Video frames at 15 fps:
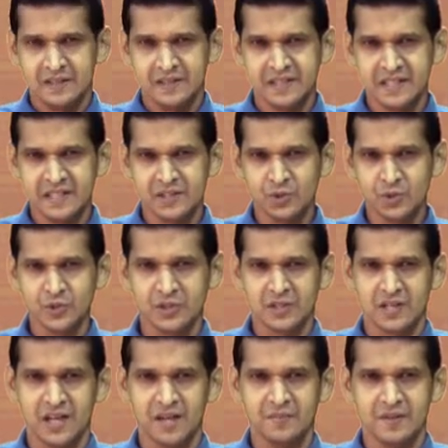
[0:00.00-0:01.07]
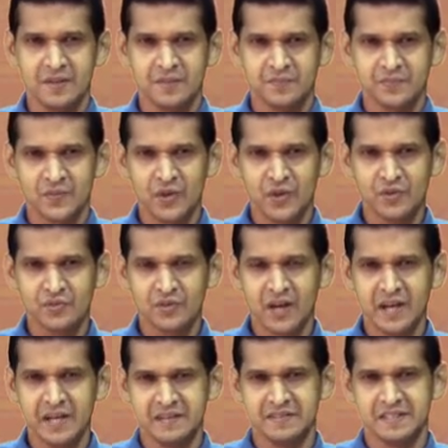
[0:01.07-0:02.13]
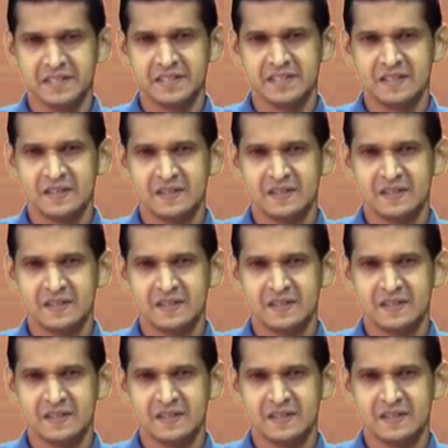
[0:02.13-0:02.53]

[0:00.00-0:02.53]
The youth club of Kadawatha